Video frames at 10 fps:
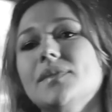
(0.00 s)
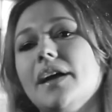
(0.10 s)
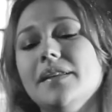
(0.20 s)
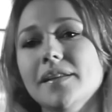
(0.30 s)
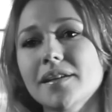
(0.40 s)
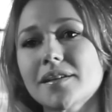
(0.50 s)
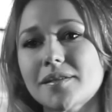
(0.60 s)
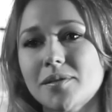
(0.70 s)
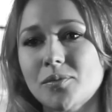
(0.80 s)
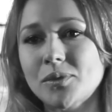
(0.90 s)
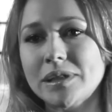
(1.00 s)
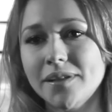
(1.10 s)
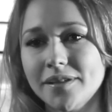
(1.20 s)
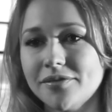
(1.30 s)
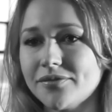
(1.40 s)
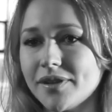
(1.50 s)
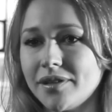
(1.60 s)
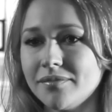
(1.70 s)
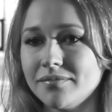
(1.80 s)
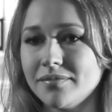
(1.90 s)
I think we live
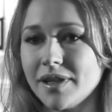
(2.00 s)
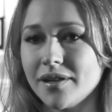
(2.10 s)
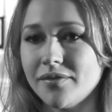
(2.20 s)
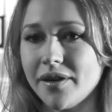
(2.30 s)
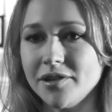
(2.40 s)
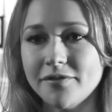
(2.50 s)
in a very